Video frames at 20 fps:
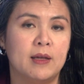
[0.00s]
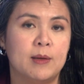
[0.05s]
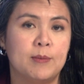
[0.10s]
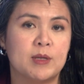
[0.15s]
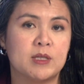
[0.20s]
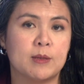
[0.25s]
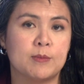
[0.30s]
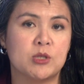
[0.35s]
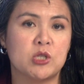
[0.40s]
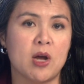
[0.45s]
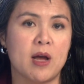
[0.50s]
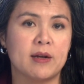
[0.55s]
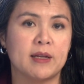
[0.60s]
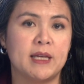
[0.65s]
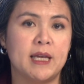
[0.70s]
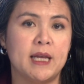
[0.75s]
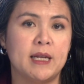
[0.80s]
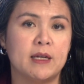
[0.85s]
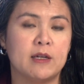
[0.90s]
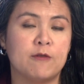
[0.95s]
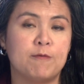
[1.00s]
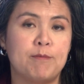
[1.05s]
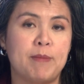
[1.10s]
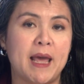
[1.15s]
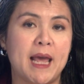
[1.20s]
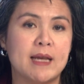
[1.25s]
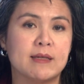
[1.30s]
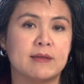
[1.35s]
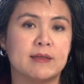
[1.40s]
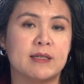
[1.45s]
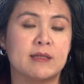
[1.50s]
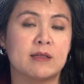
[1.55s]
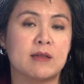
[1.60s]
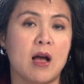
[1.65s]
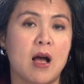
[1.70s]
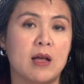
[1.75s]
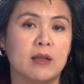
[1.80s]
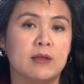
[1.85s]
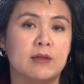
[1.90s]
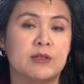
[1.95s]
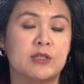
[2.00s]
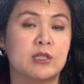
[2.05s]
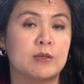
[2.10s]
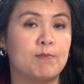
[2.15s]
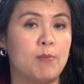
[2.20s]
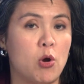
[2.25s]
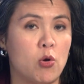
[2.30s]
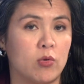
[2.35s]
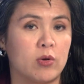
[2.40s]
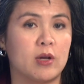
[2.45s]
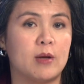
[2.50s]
Bishop John Keenan of Paisley, Scotland, spoke